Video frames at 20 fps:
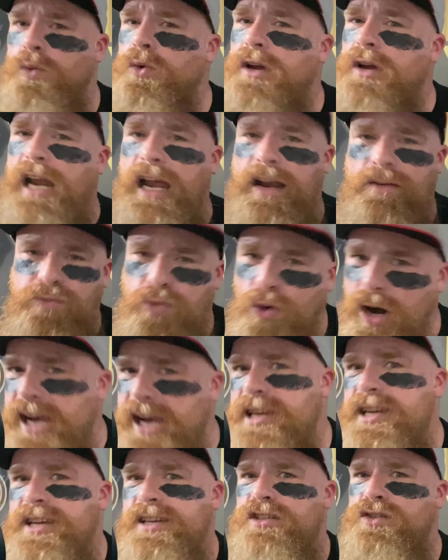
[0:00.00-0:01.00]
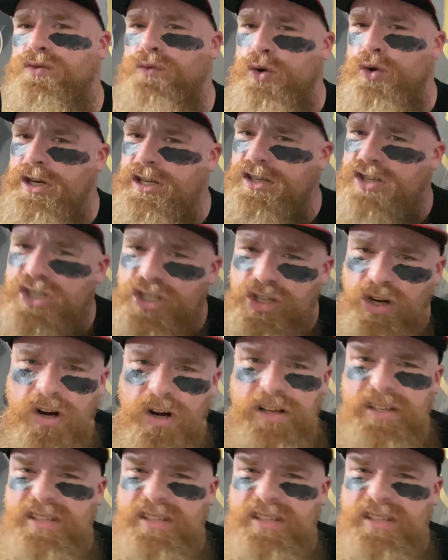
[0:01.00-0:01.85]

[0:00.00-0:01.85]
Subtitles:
We're going to have rankings for you, start